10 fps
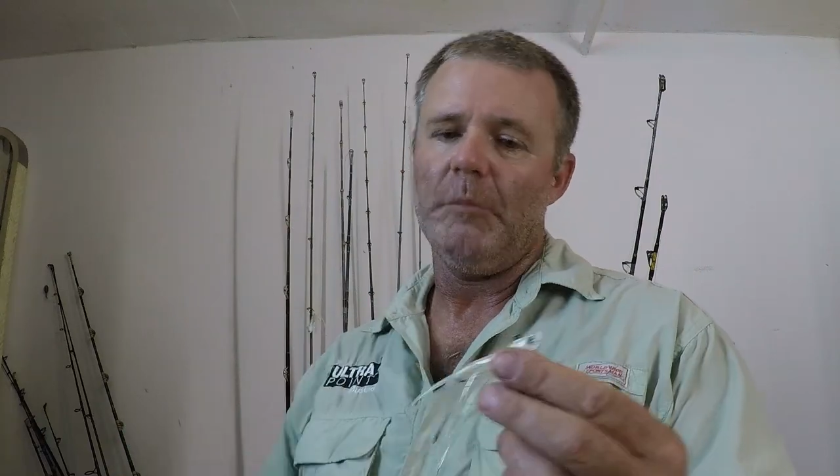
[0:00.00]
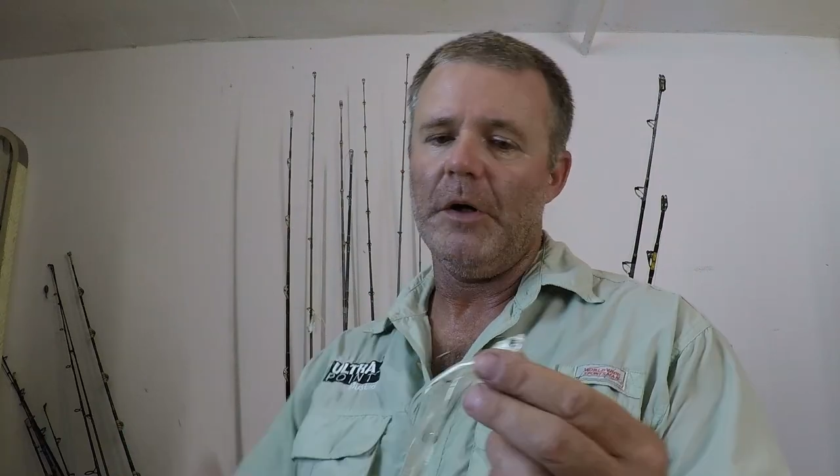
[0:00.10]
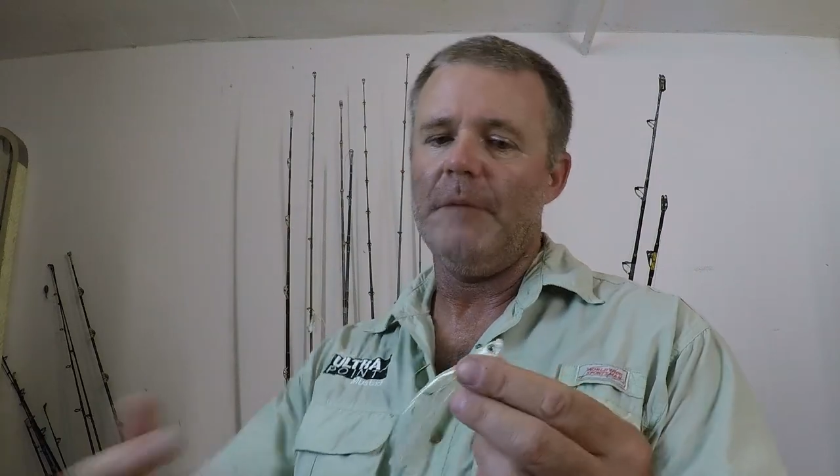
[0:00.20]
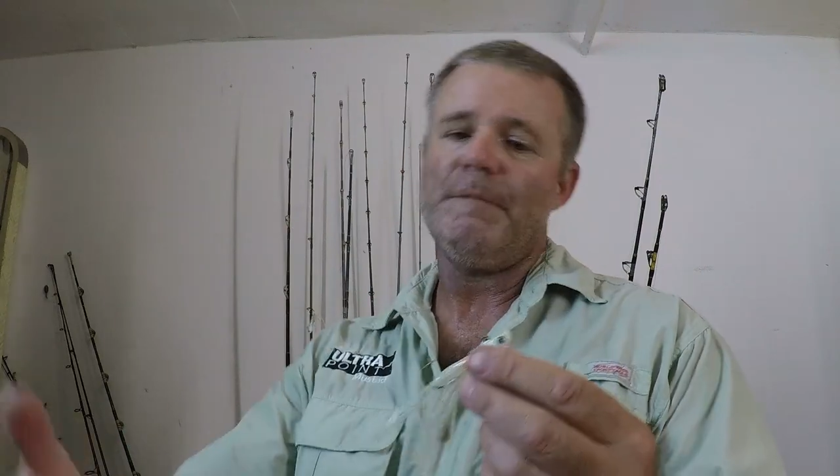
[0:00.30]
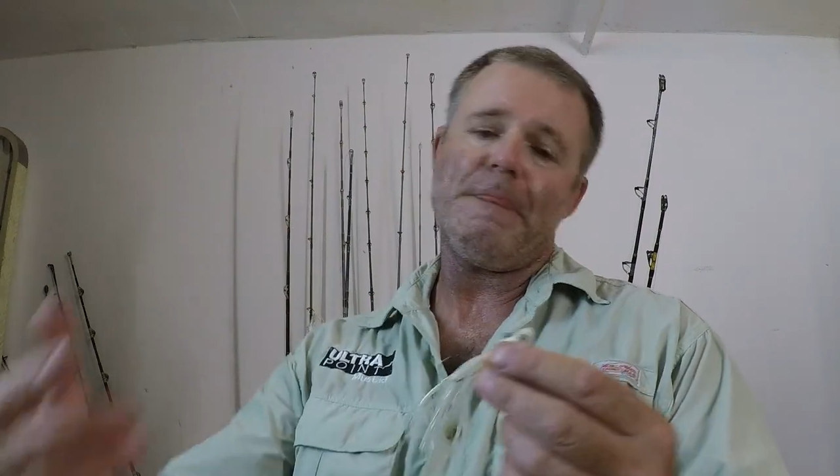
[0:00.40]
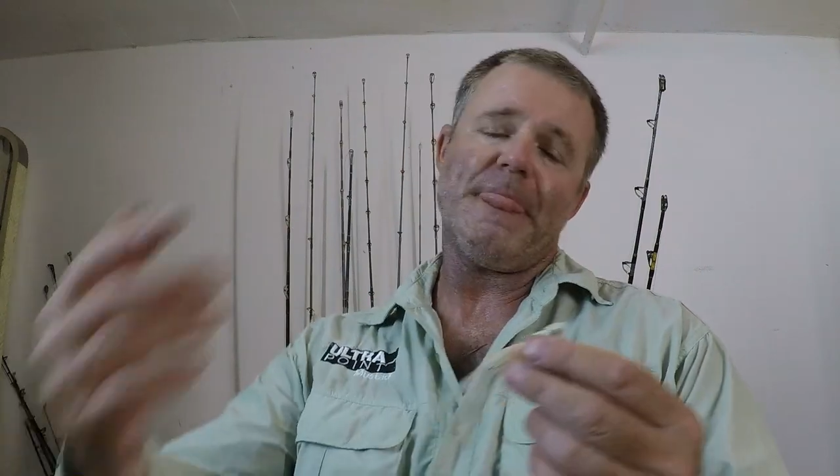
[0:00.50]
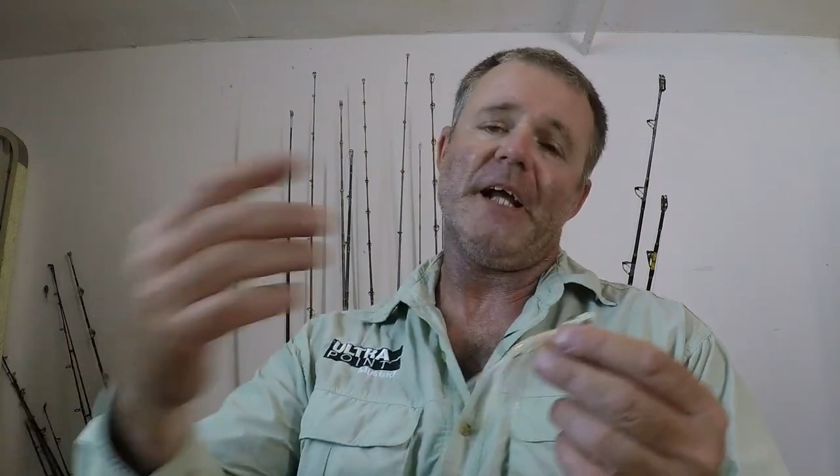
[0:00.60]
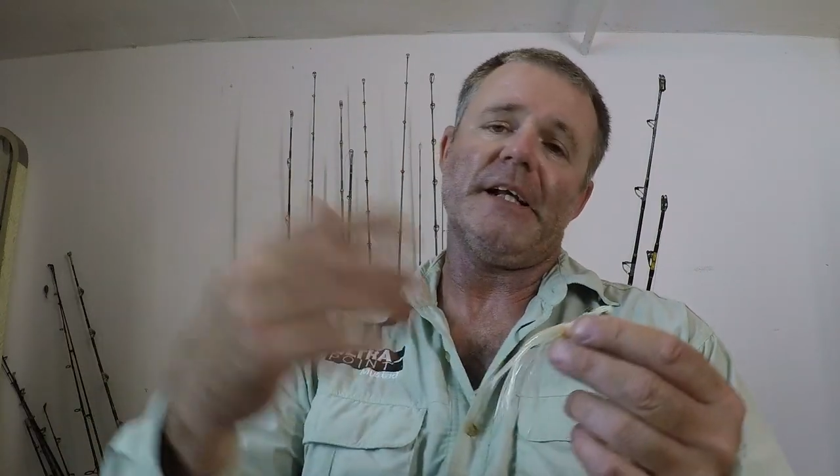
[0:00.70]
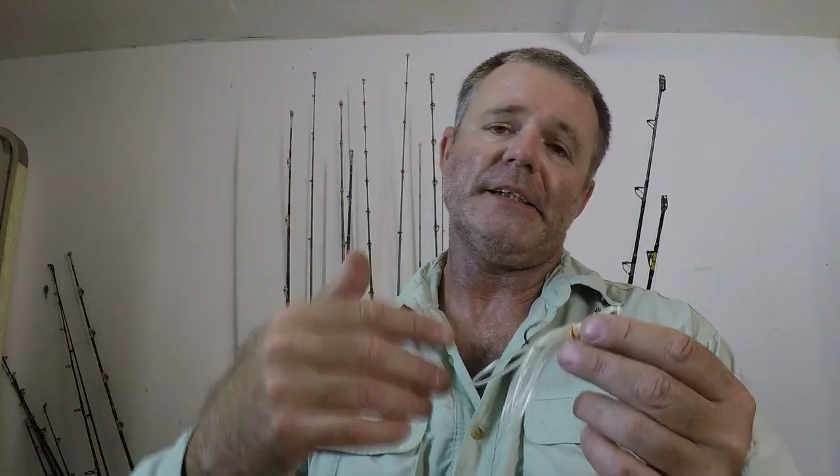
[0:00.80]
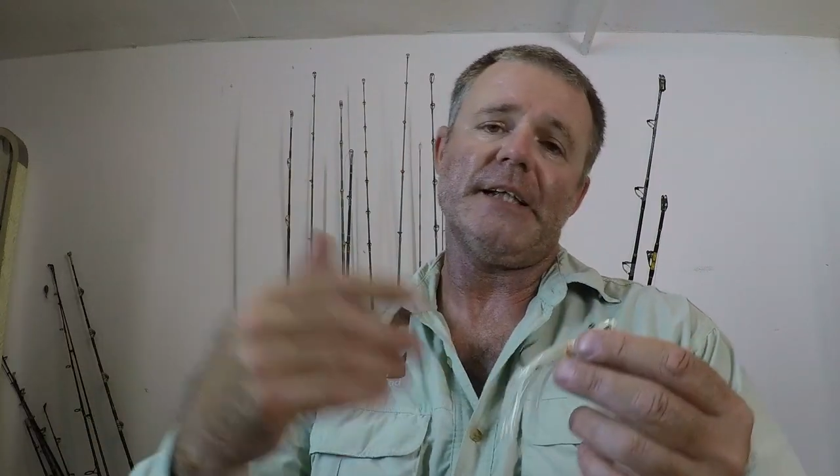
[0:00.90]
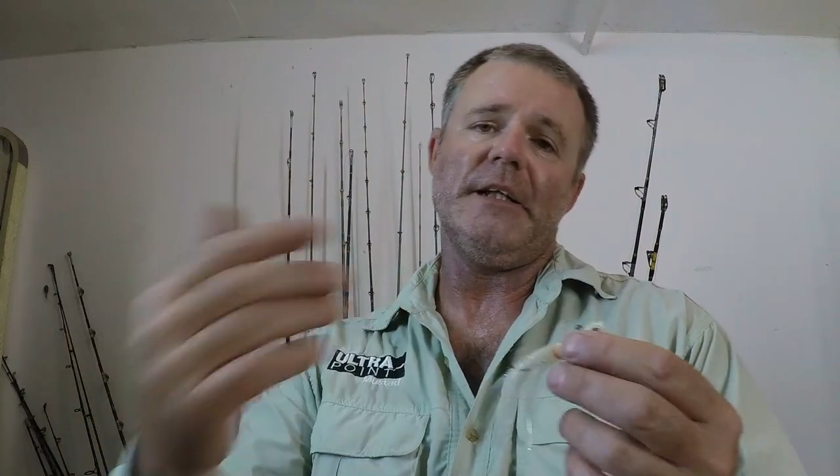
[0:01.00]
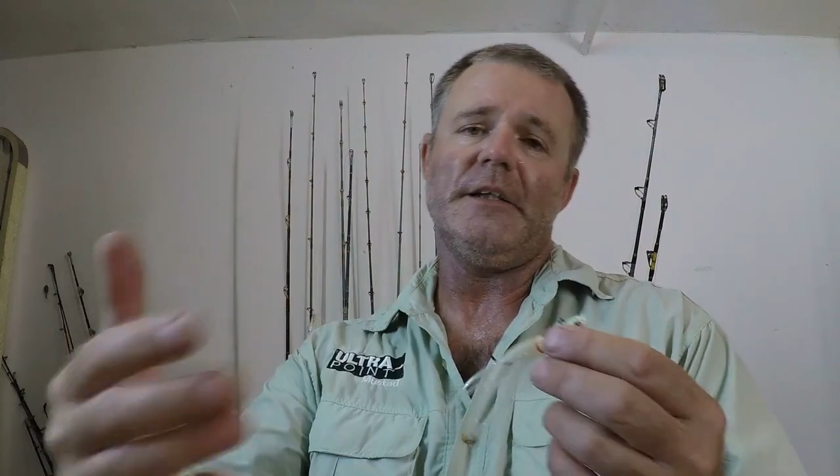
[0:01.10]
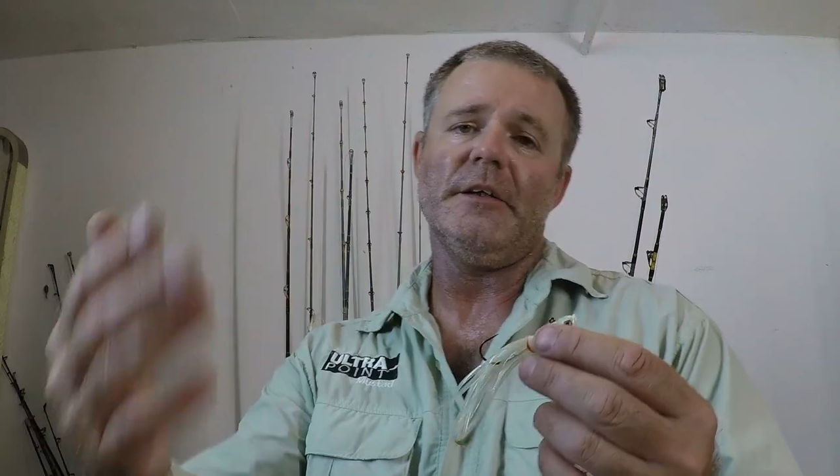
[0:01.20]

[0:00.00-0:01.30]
But like I said,